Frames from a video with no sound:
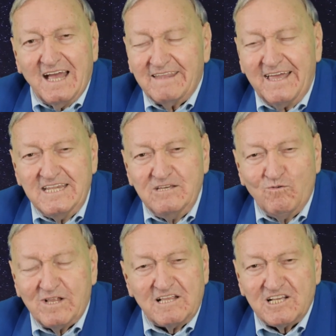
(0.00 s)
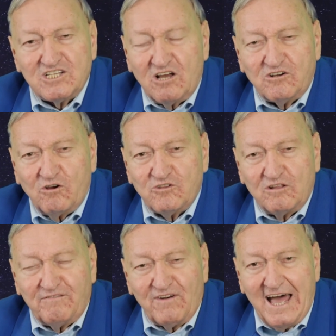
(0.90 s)
They knew that the sun could
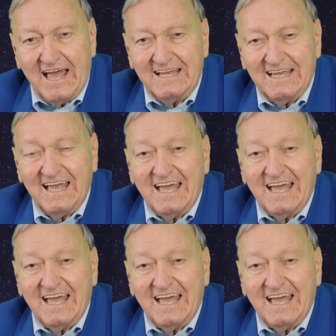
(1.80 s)
not fly.